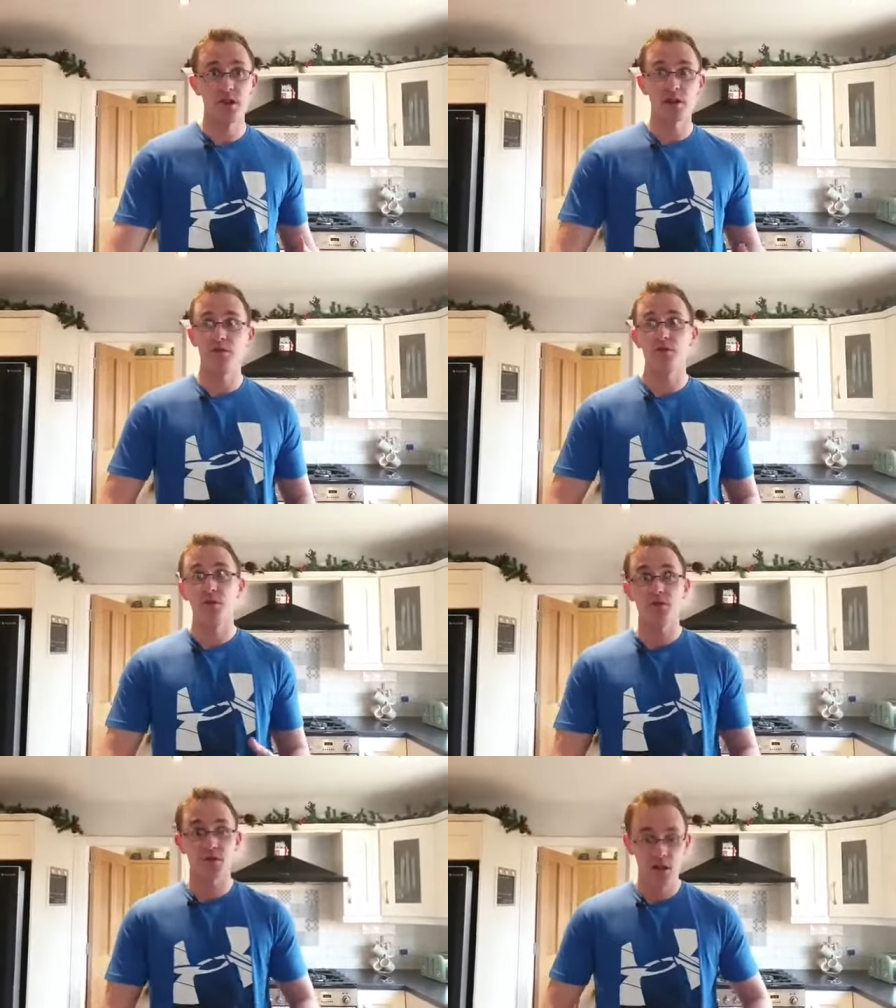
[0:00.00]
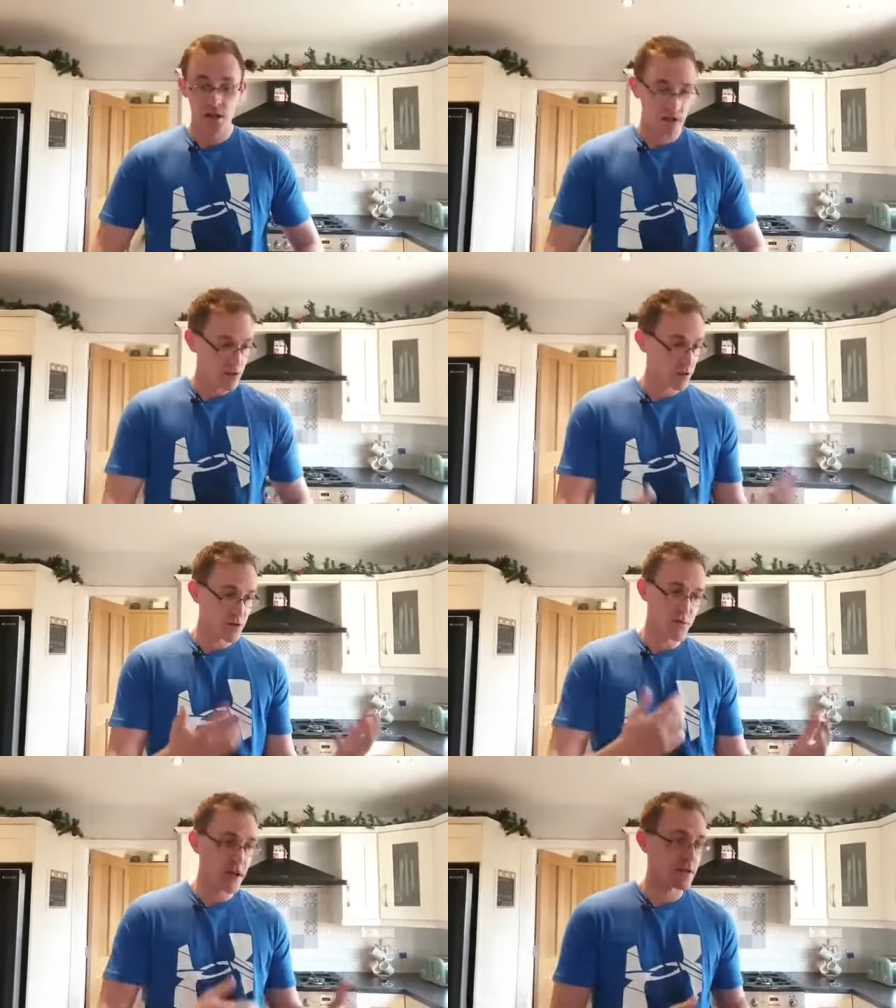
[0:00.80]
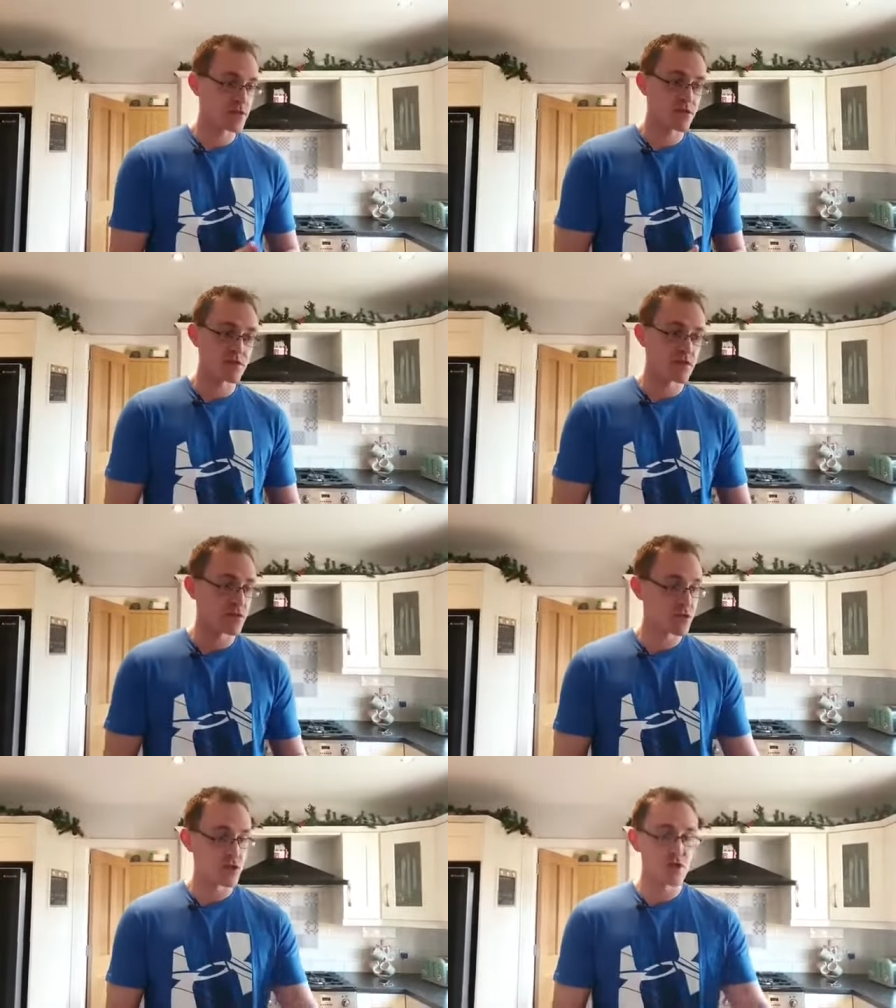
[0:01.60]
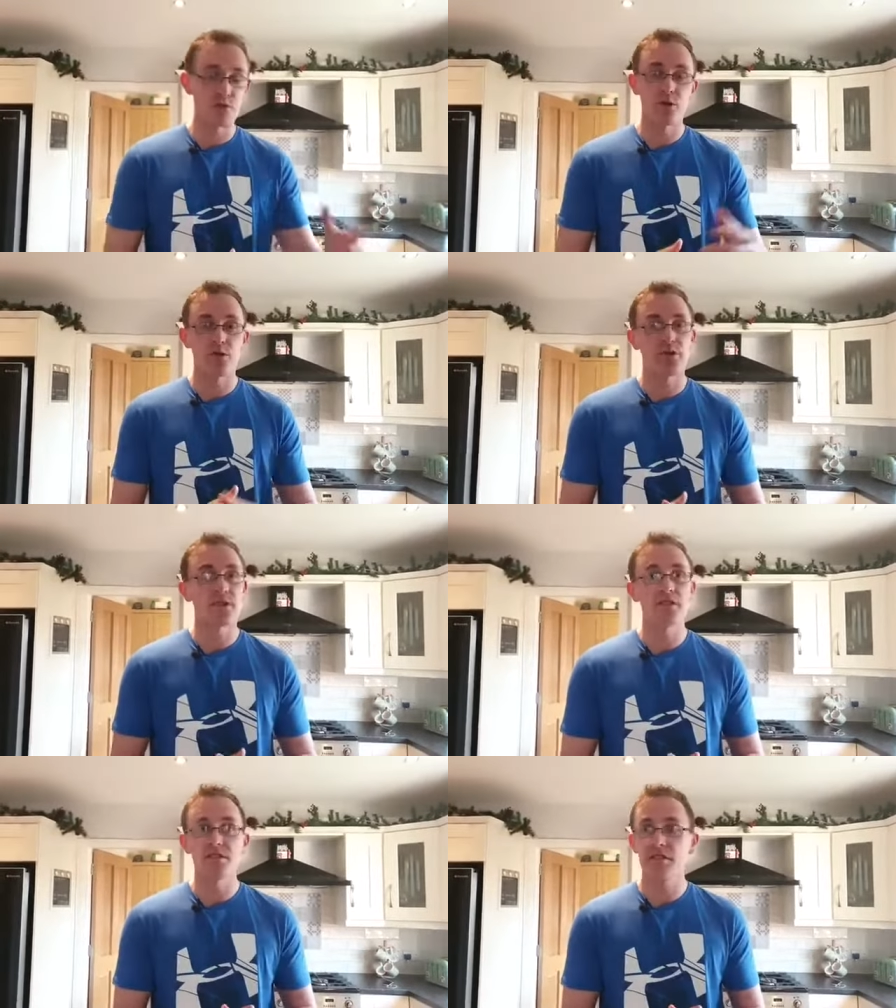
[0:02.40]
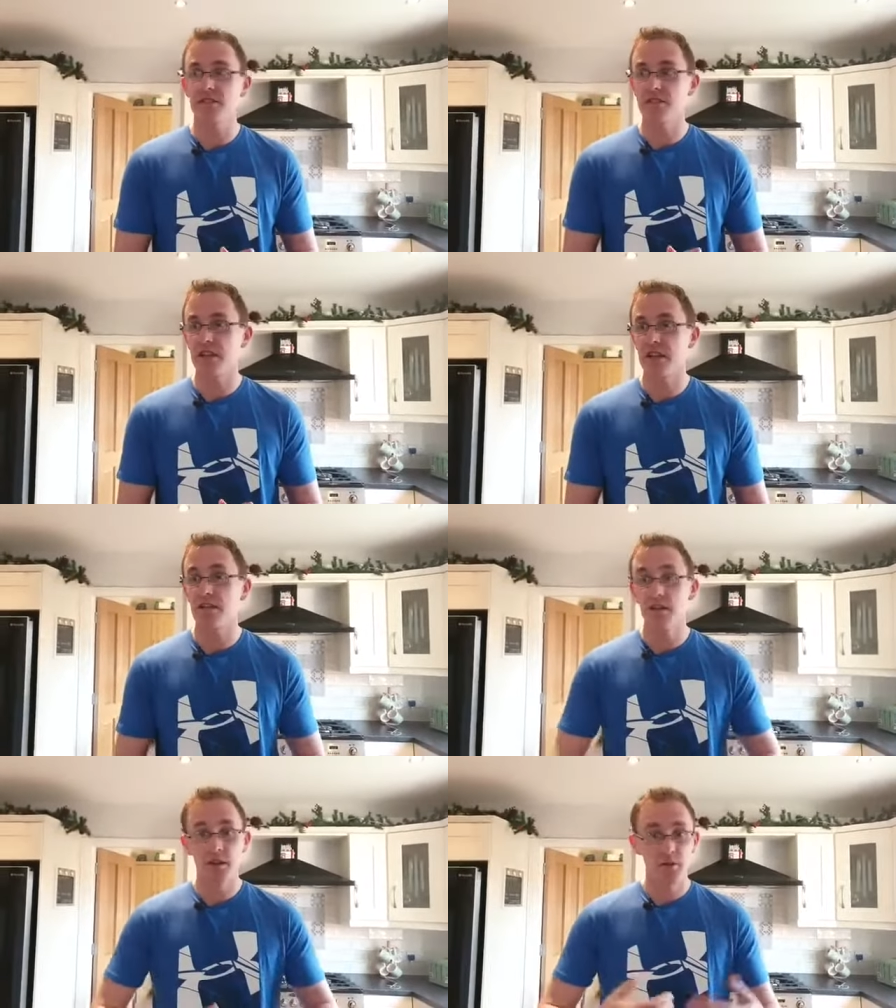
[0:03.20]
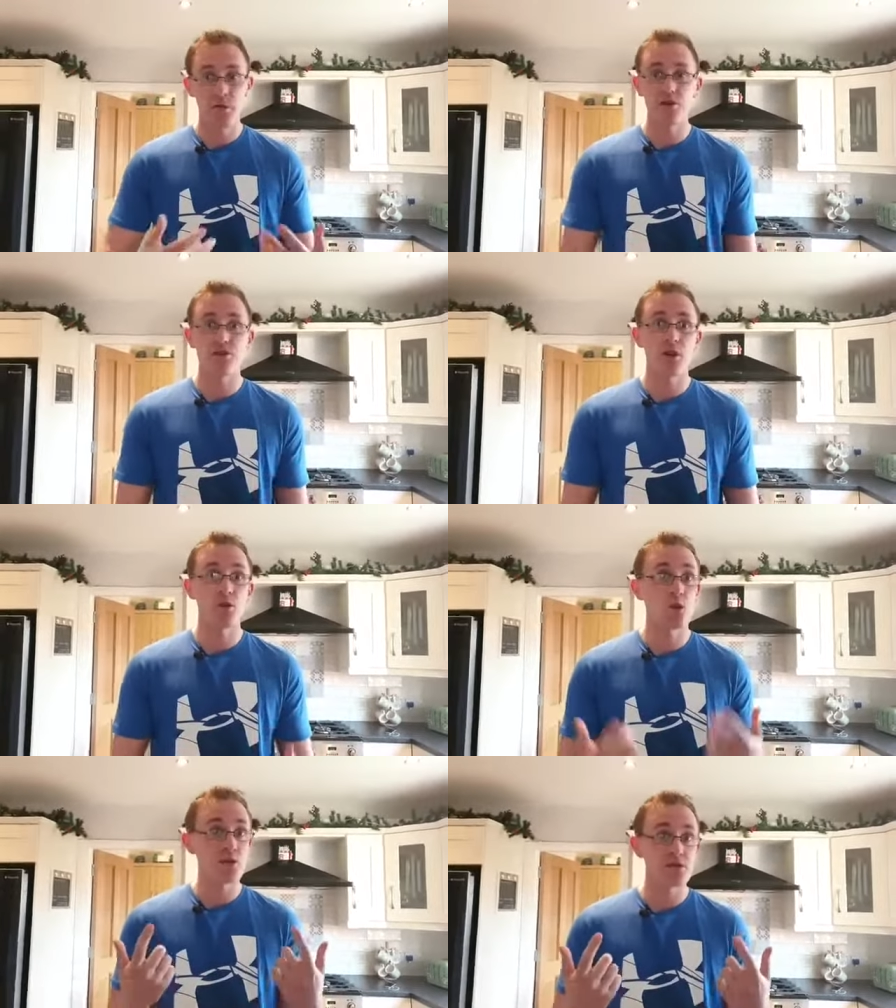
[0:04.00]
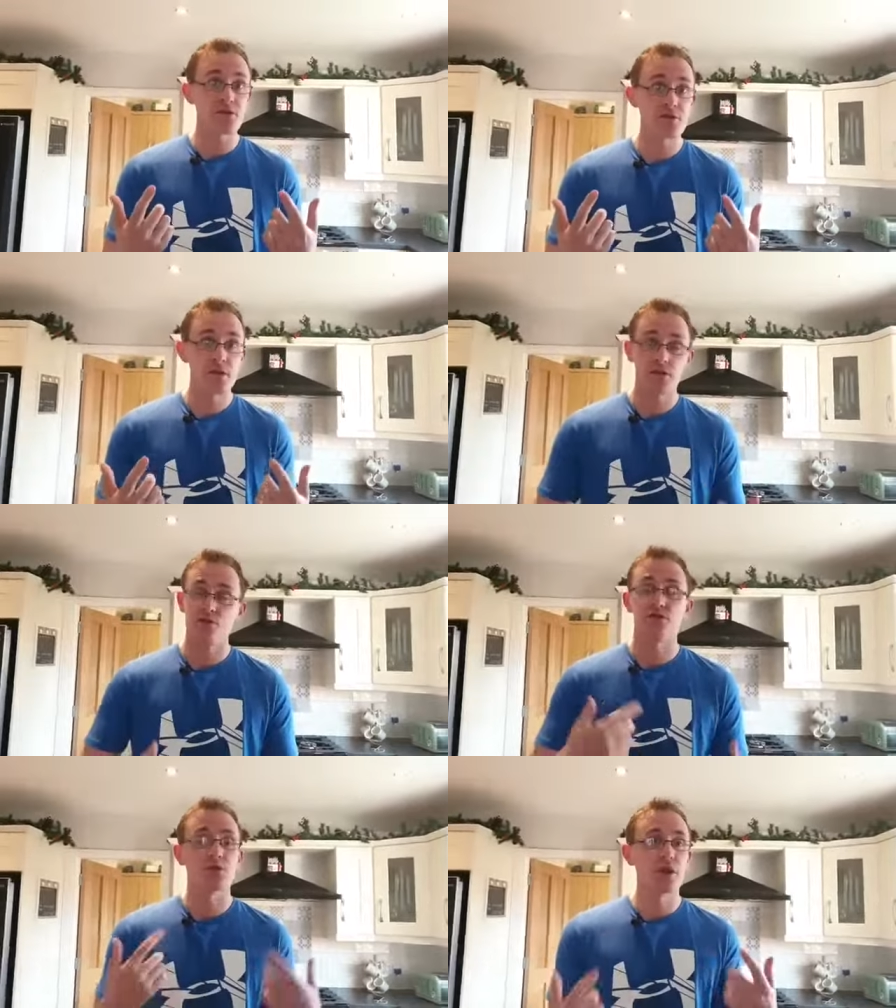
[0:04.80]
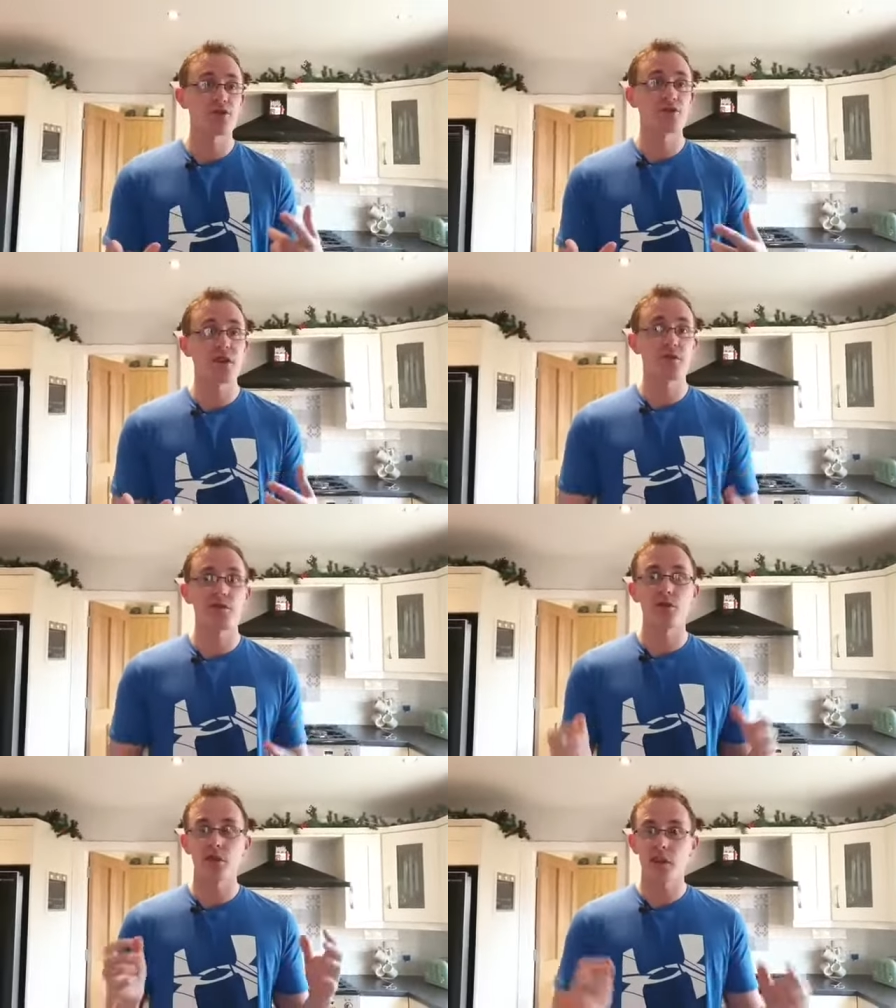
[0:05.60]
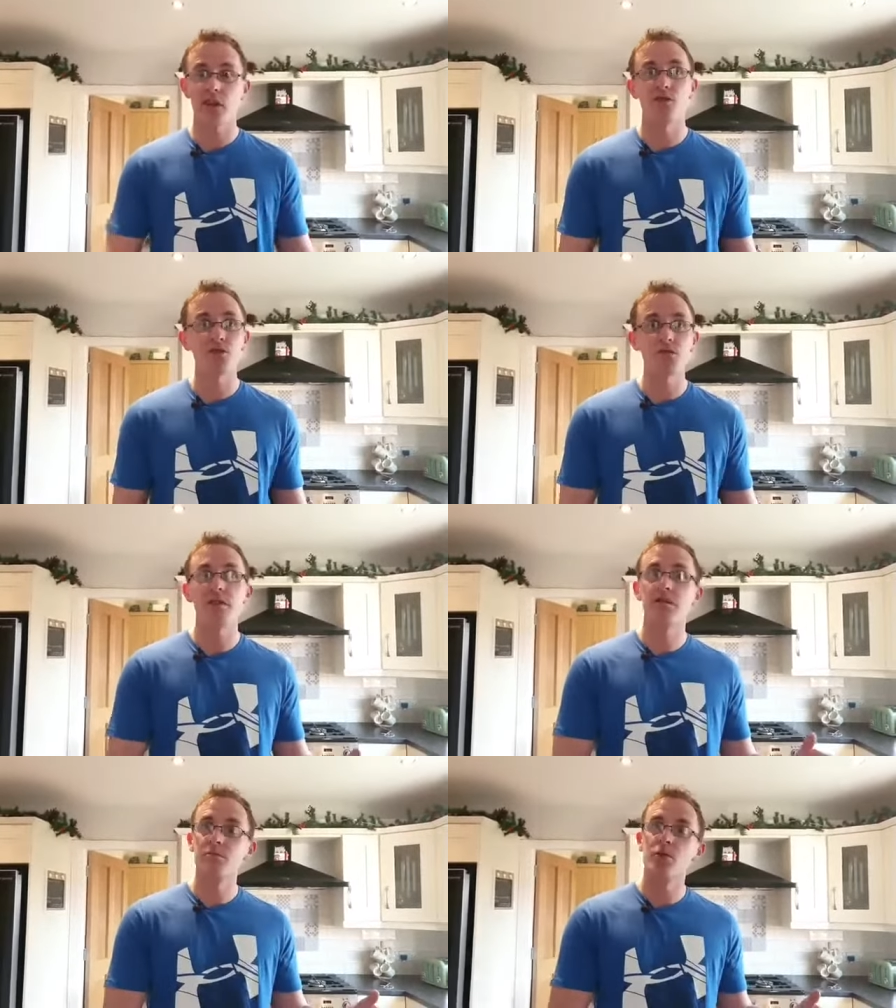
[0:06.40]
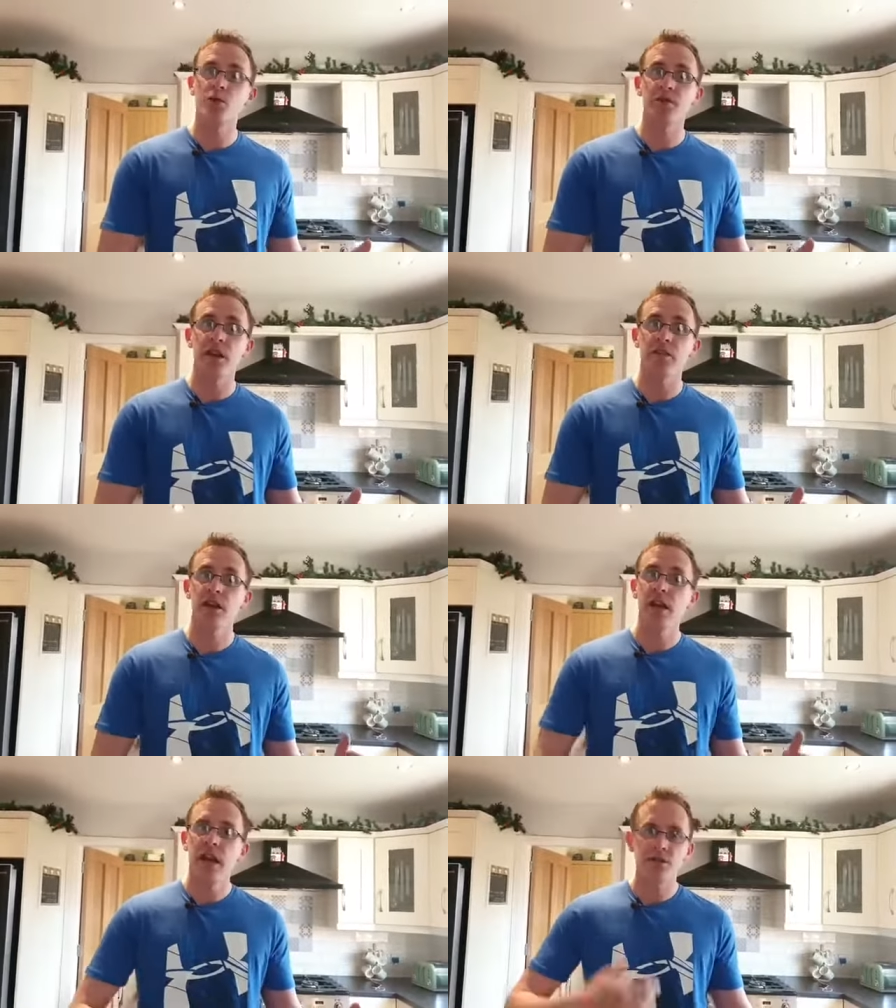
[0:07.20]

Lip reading: And if you don't, look at the back of the nutritional profile and these things again, measure it out once, just remind yourself and go, okay, I shouldn't be eating more than that.